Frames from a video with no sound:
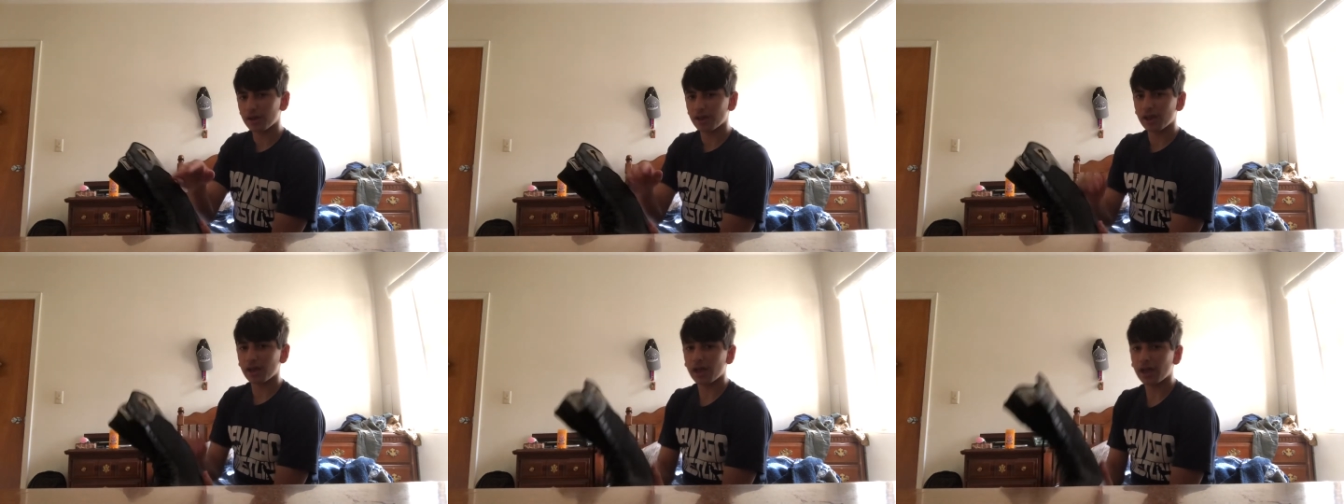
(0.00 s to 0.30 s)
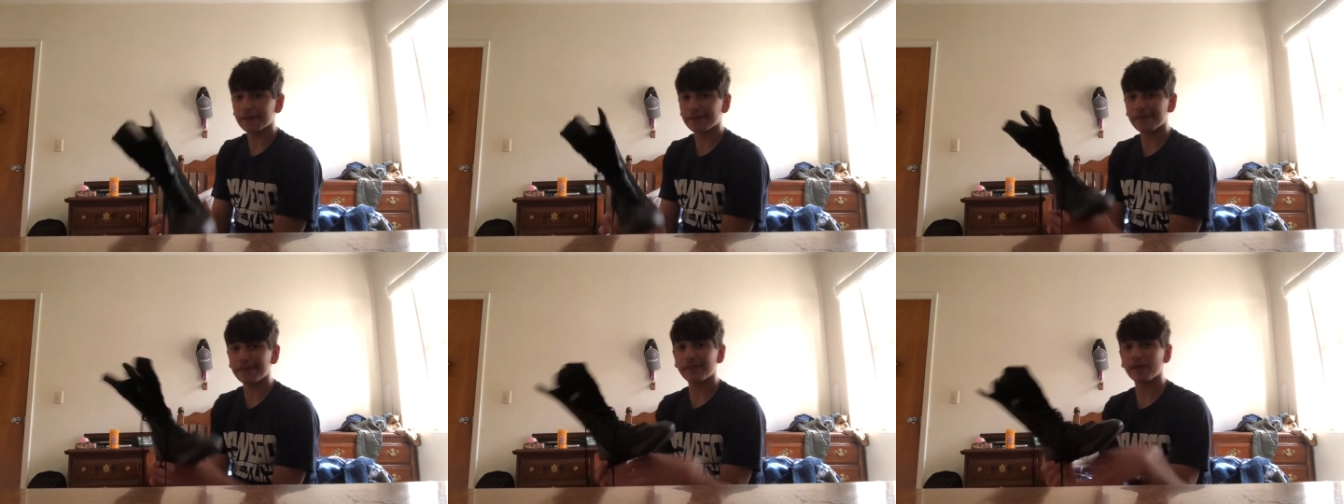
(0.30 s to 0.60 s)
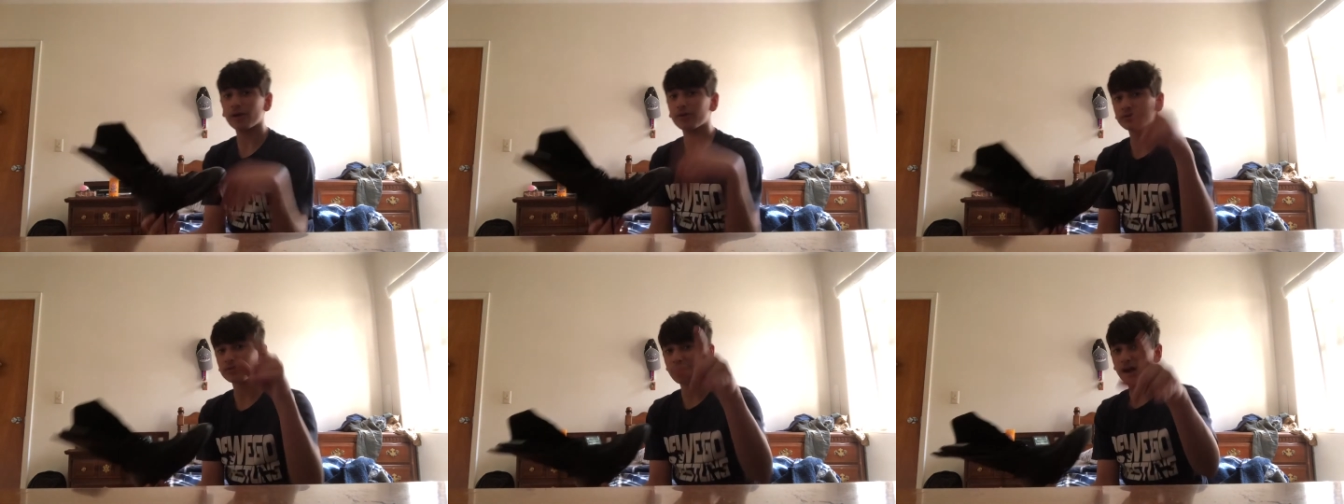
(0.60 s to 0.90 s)
and then they
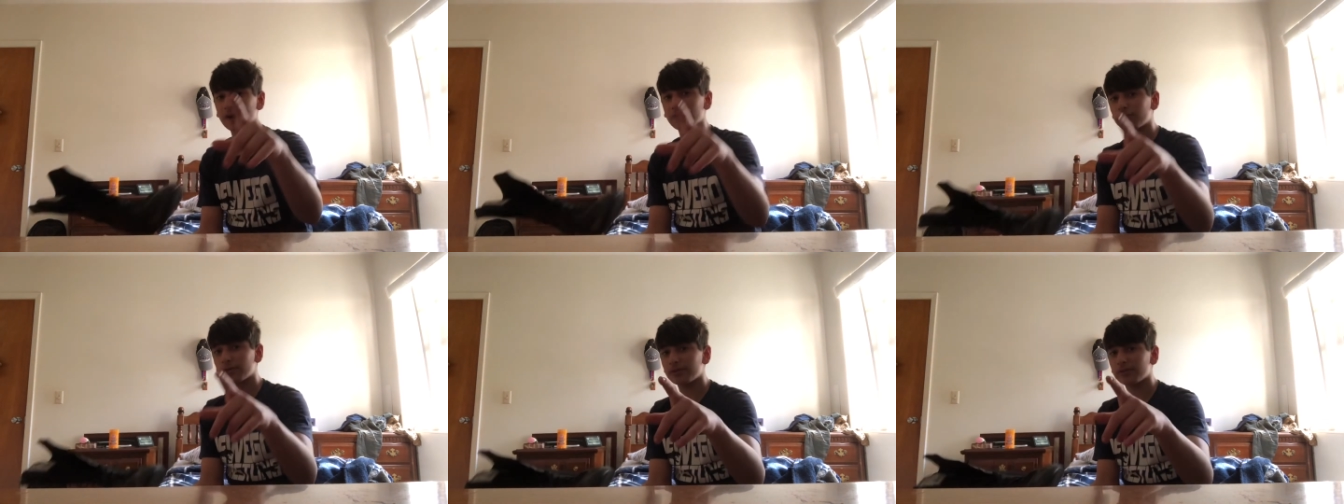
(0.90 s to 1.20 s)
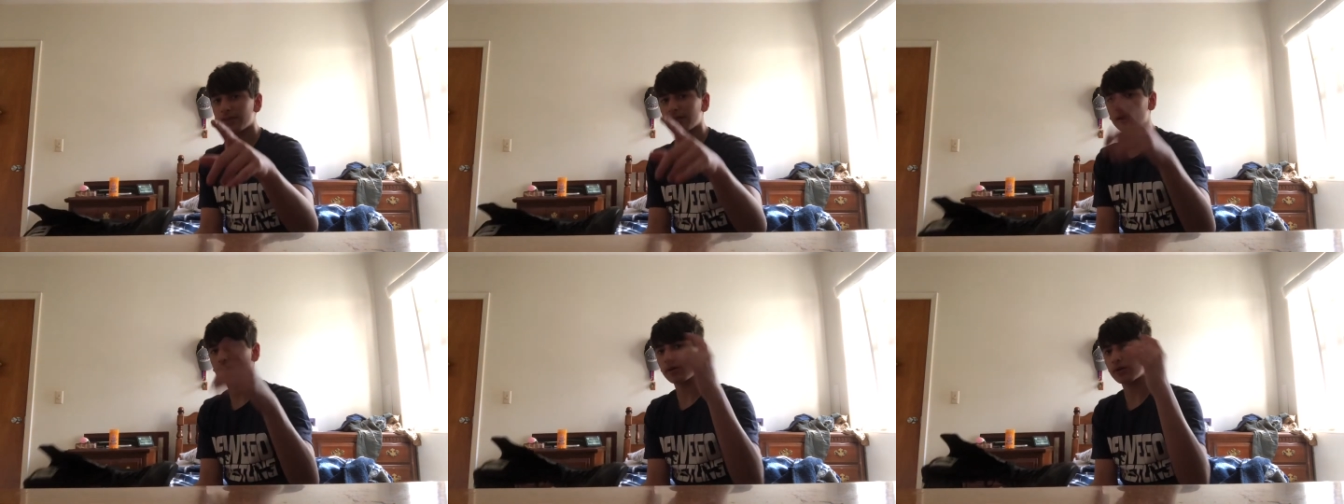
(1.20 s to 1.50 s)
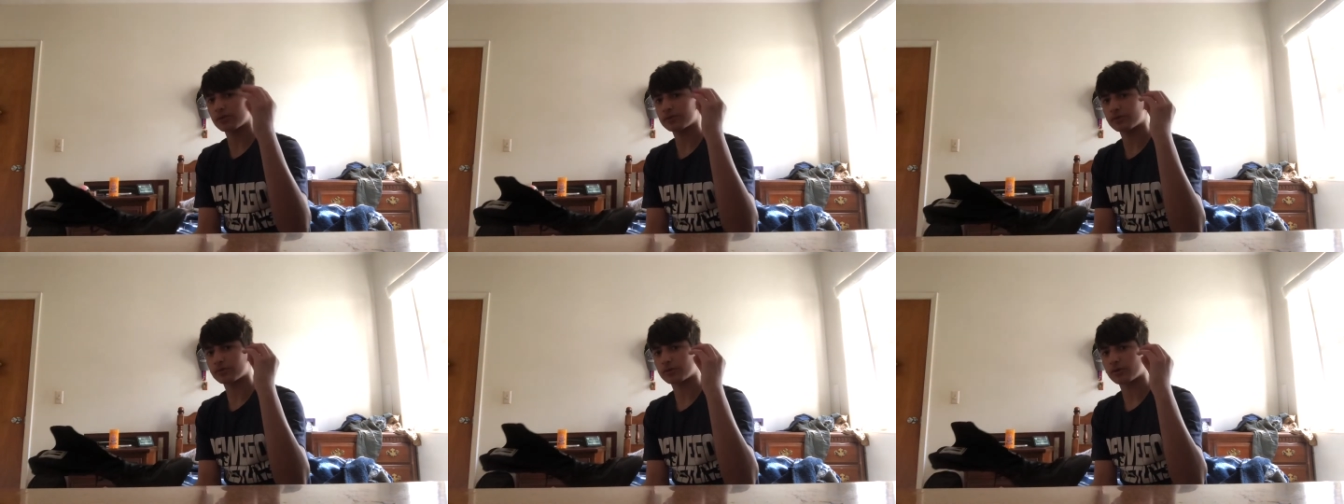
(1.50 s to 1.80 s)
also have one
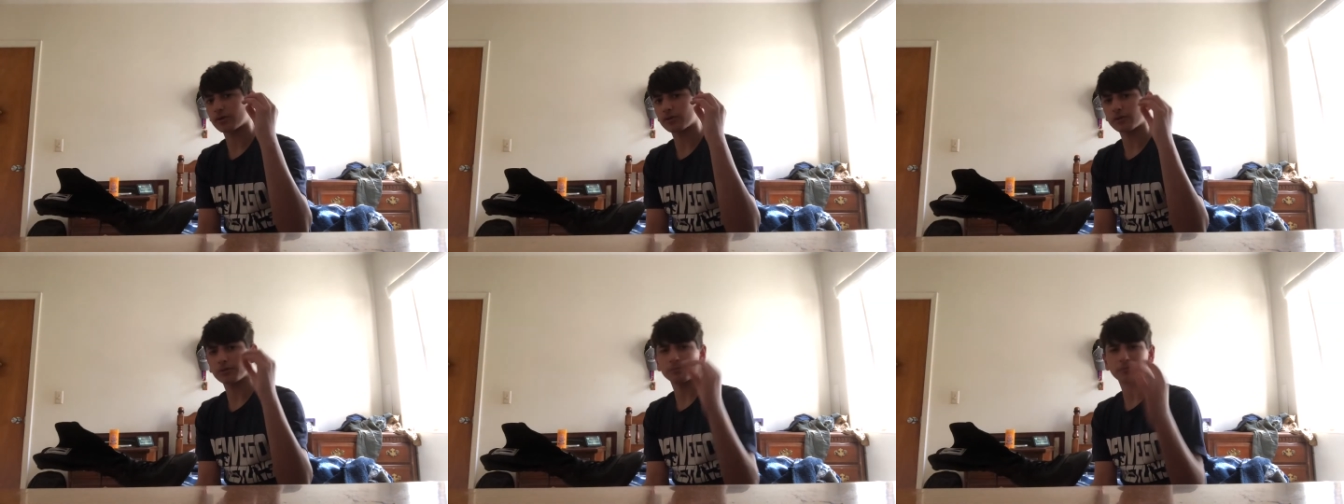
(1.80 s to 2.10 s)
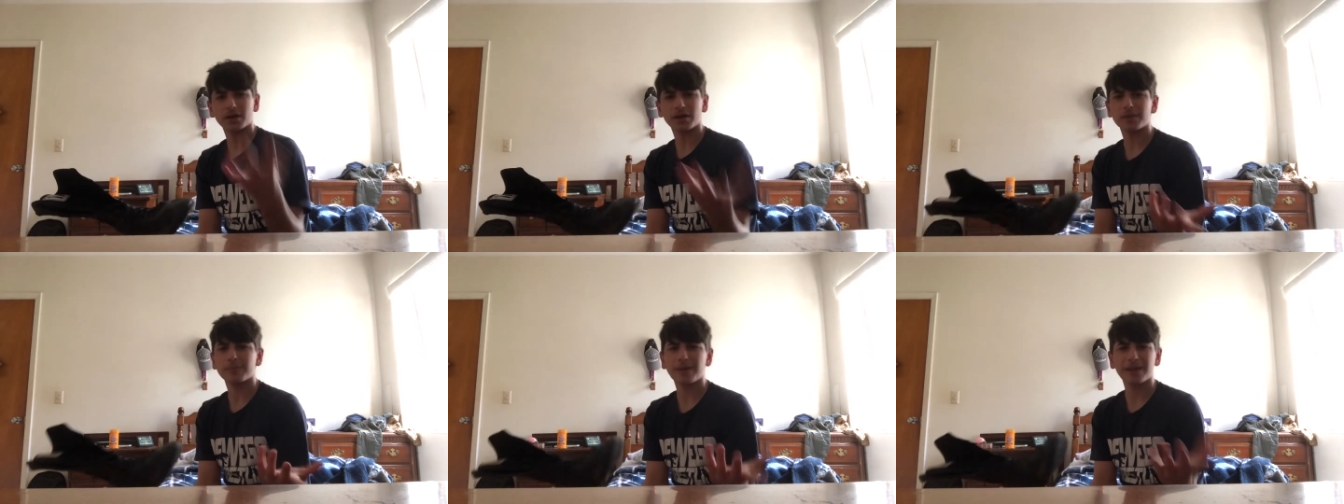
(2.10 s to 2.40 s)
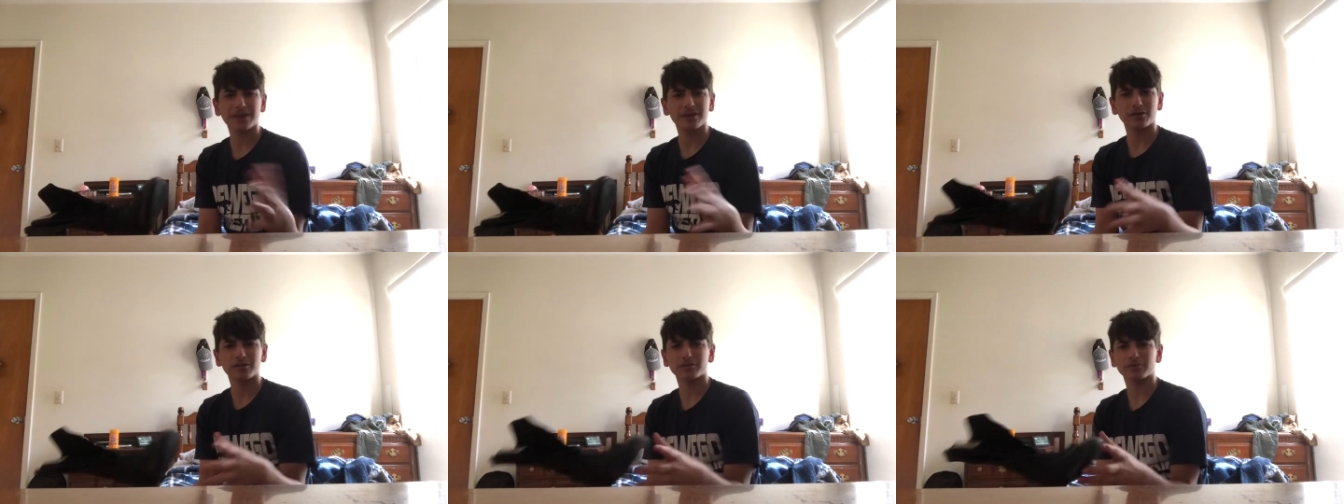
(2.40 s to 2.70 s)
they're called the Money
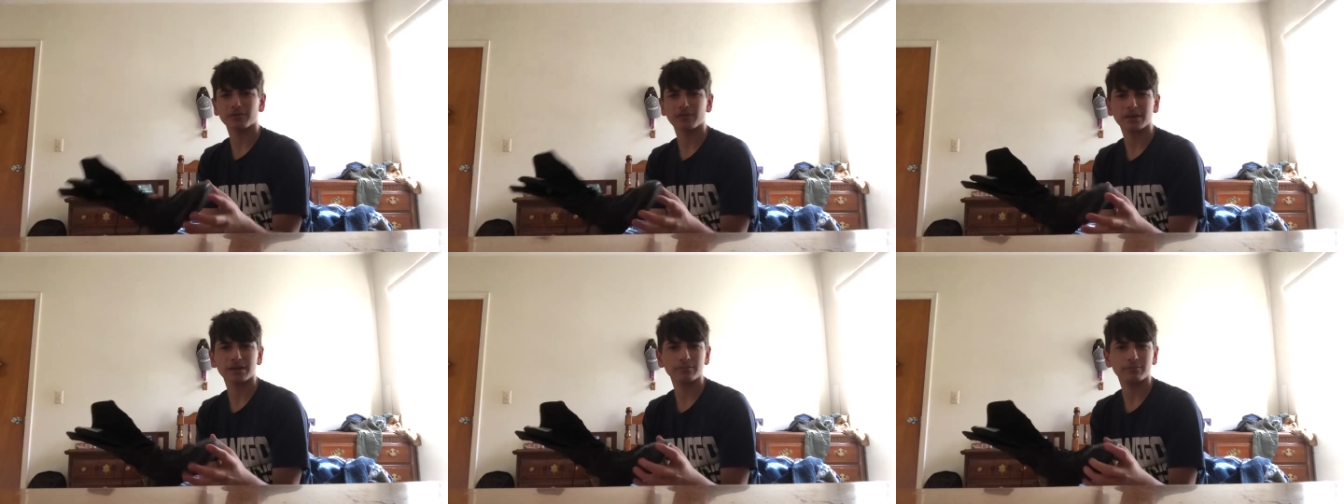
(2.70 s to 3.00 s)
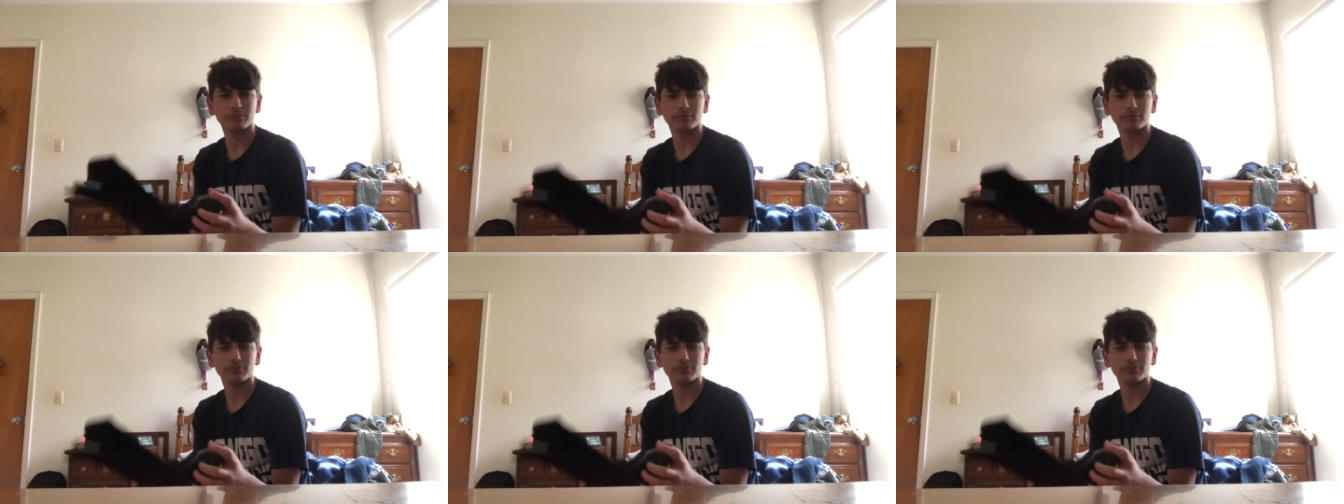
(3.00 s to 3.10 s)
Makers or like